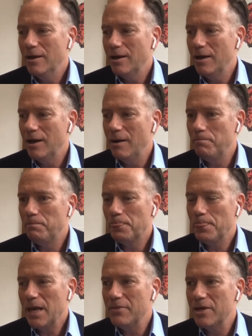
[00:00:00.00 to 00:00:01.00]

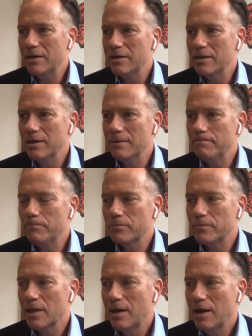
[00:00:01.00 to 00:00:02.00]
And then
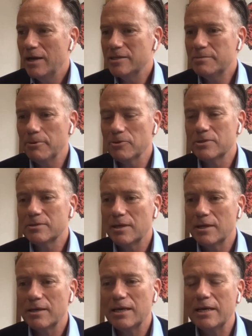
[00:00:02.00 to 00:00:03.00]
I suppose
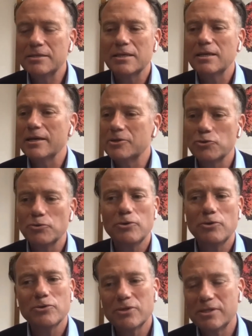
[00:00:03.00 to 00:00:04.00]

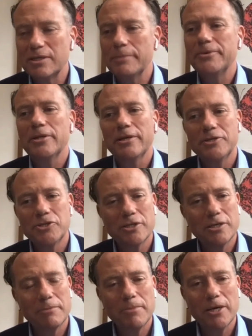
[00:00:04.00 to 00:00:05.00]
intellectual
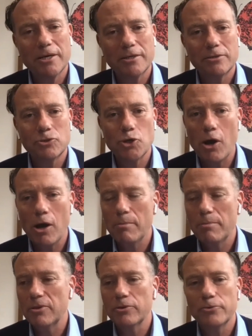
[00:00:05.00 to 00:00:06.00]
stimulation in my
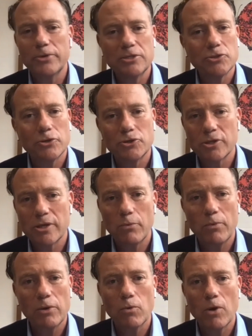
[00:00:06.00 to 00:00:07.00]
job and the research that
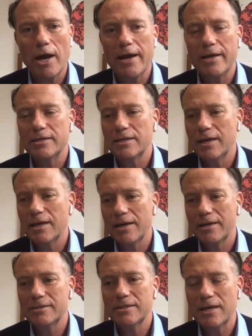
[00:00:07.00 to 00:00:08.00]
we write,
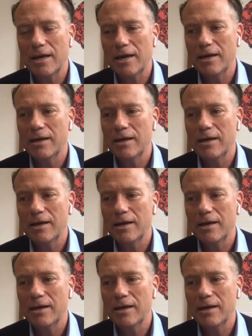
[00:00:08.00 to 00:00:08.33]
and the